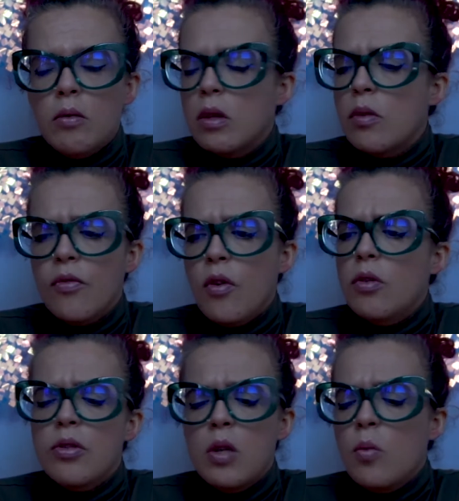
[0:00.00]
We are not
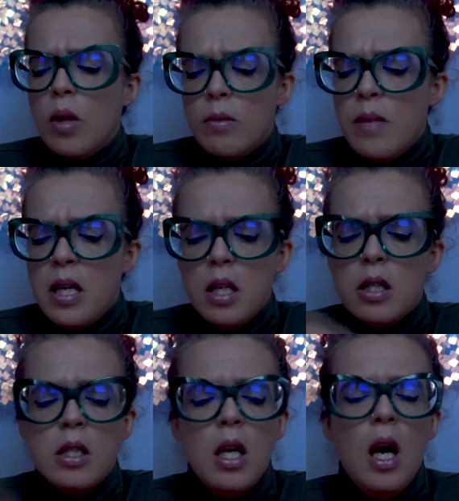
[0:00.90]
focusing what make us